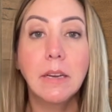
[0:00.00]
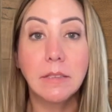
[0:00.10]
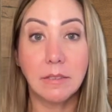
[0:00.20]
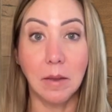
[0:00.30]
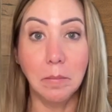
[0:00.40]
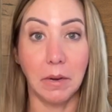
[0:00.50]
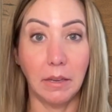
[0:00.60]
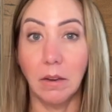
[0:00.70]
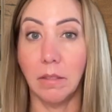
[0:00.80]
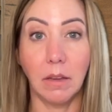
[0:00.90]

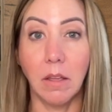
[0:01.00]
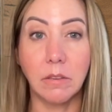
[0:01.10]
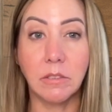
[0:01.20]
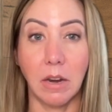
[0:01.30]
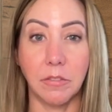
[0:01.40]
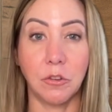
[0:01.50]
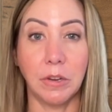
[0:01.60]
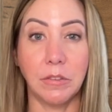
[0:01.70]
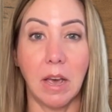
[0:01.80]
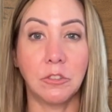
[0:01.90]
somebody on the other side of the
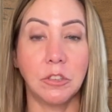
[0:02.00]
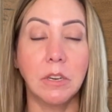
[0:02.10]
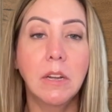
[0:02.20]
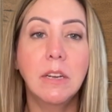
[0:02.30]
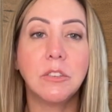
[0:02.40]
transaction